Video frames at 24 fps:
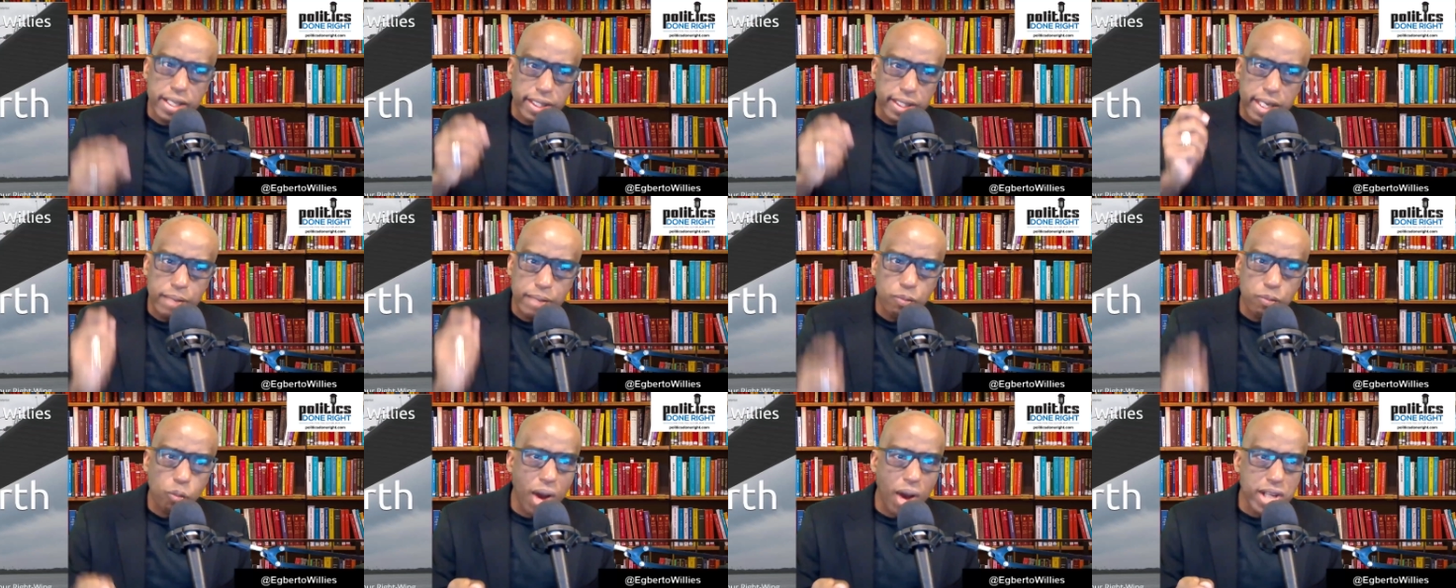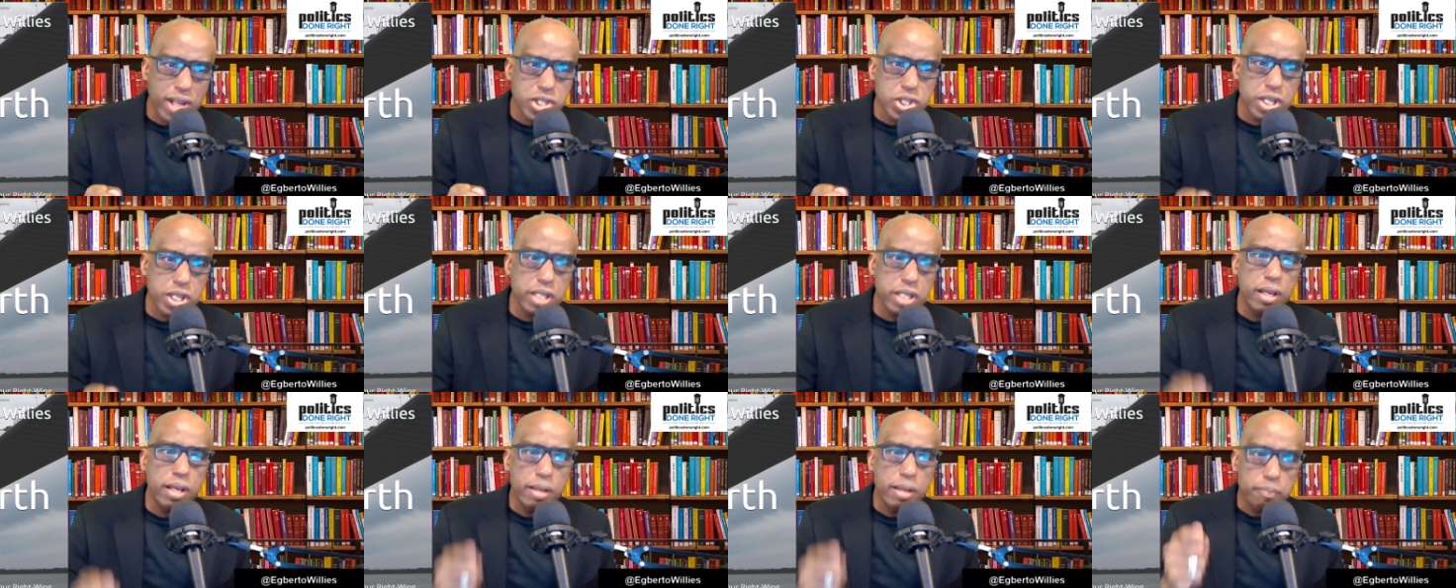Keep
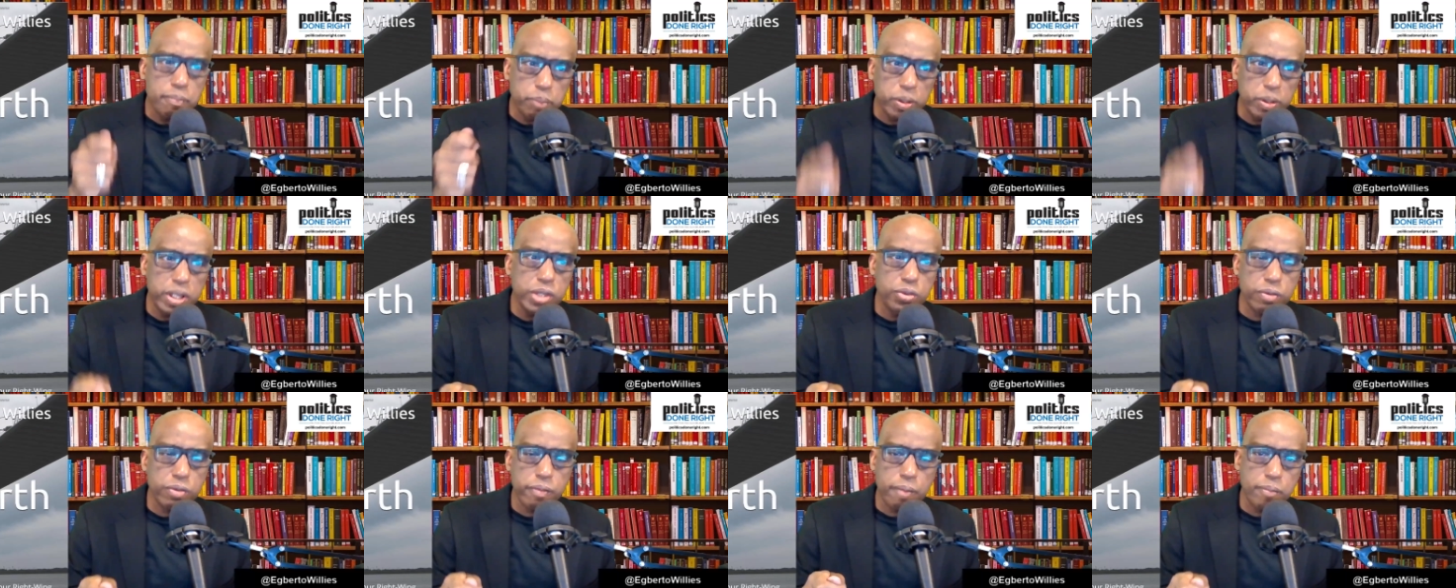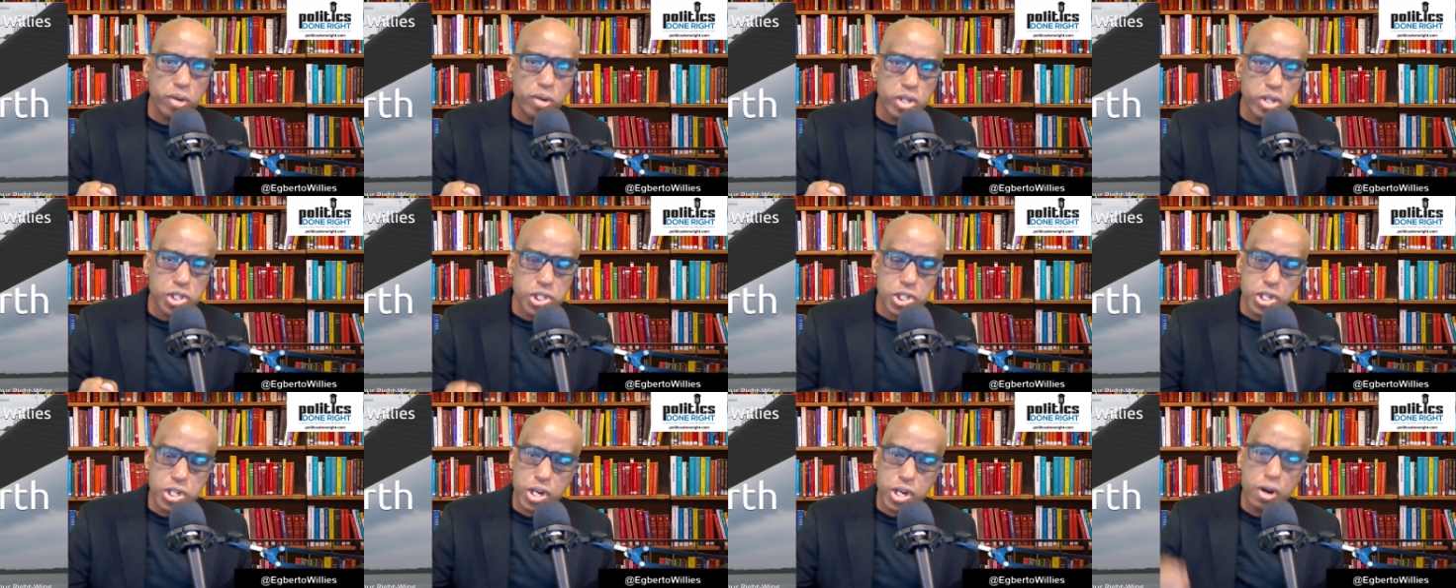watching. Please remember to
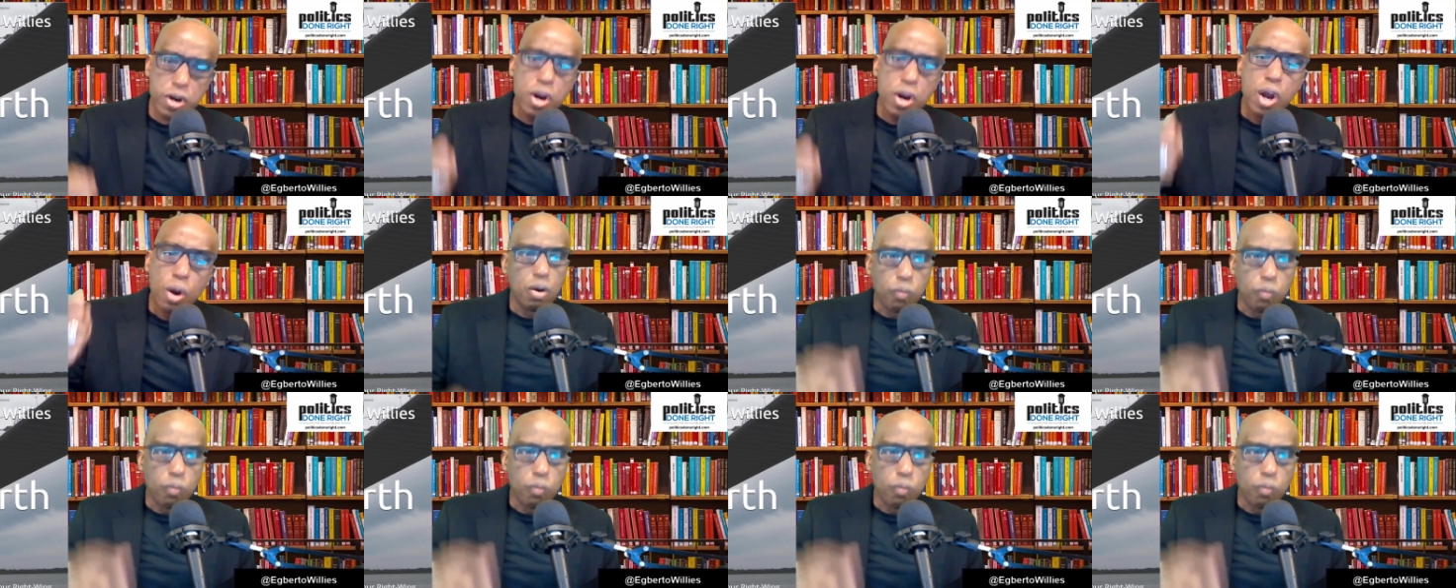share.